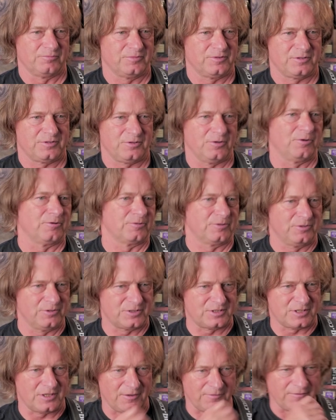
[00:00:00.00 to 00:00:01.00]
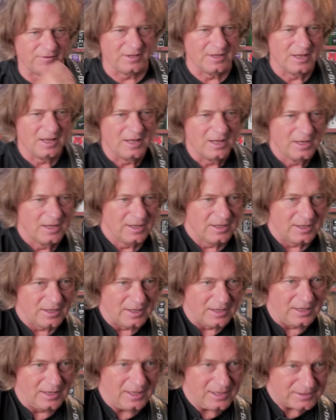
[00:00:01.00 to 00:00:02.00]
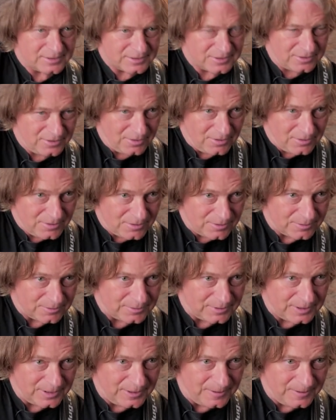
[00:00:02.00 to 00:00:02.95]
So good stuff. Let's go.